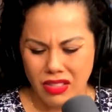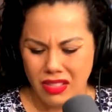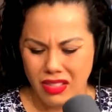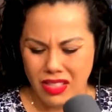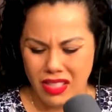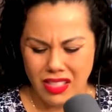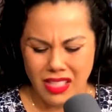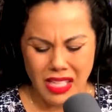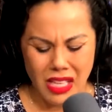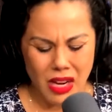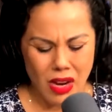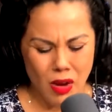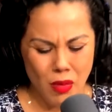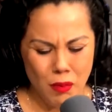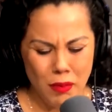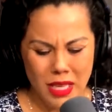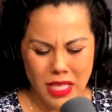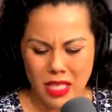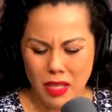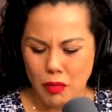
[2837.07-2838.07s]

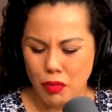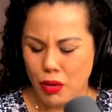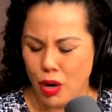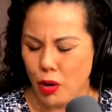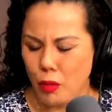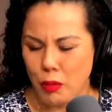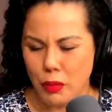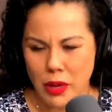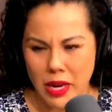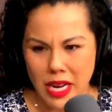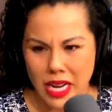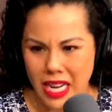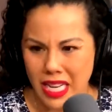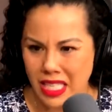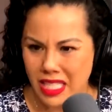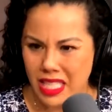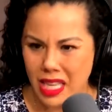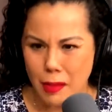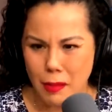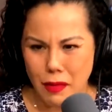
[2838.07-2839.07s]
misappropriating
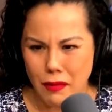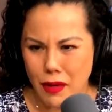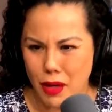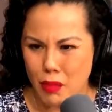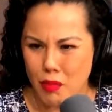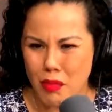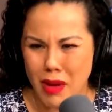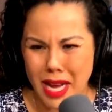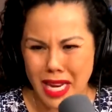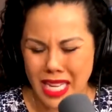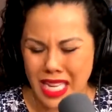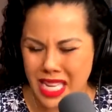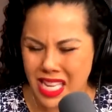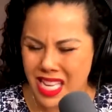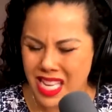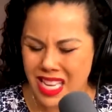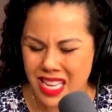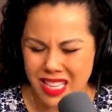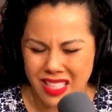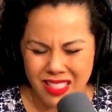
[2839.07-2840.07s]
some of her
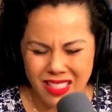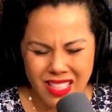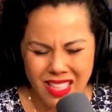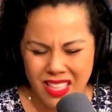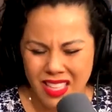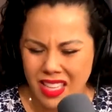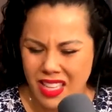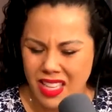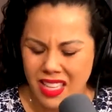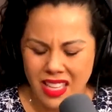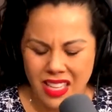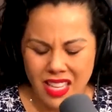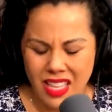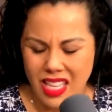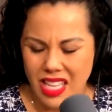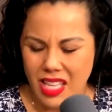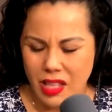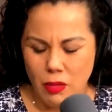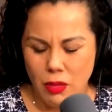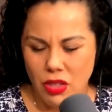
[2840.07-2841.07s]
money, and
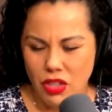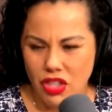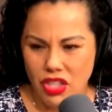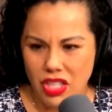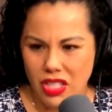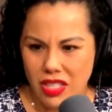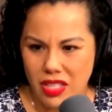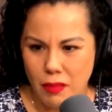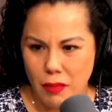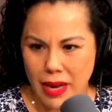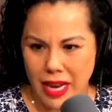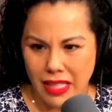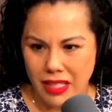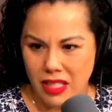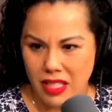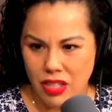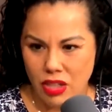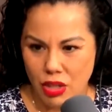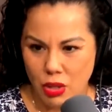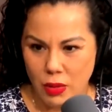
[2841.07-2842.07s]
it was just a bad
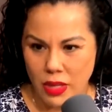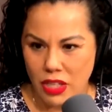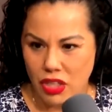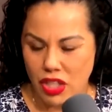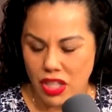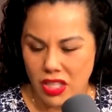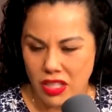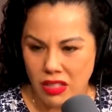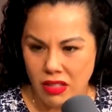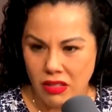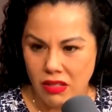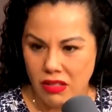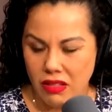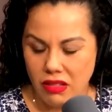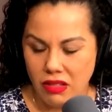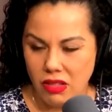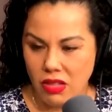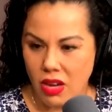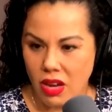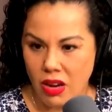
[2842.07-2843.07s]
situation.
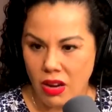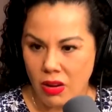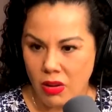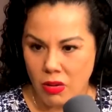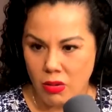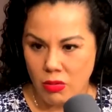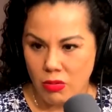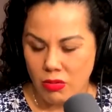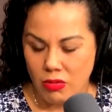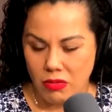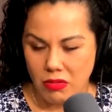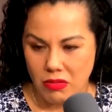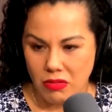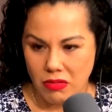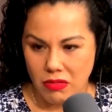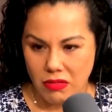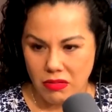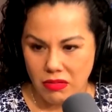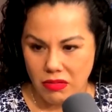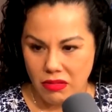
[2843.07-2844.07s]
So
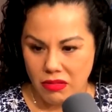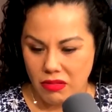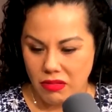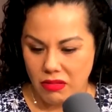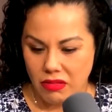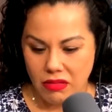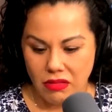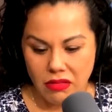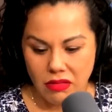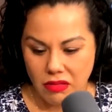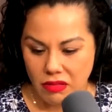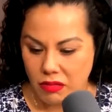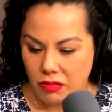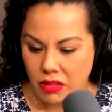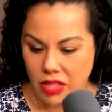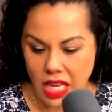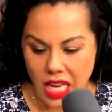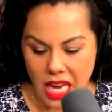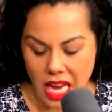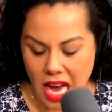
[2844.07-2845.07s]

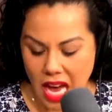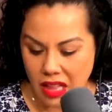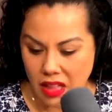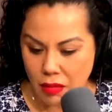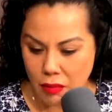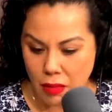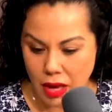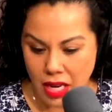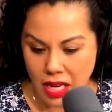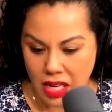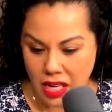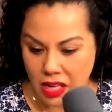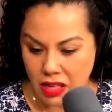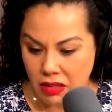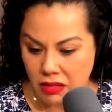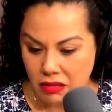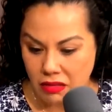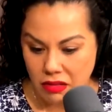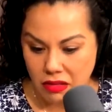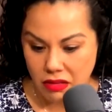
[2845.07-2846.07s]
he had the money
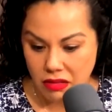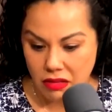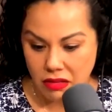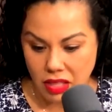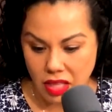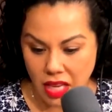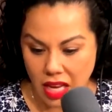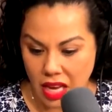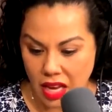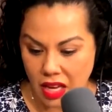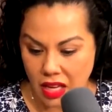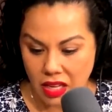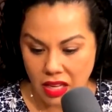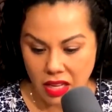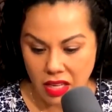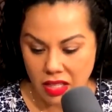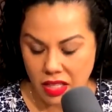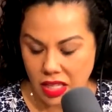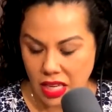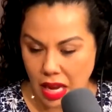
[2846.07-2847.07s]
to get an
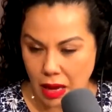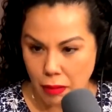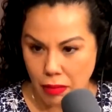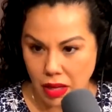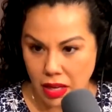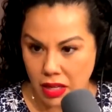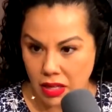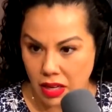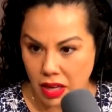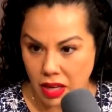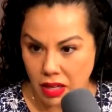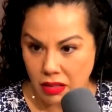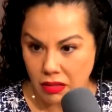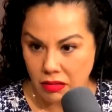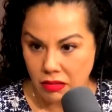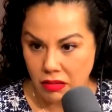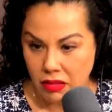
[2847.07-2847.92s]
estate plan done.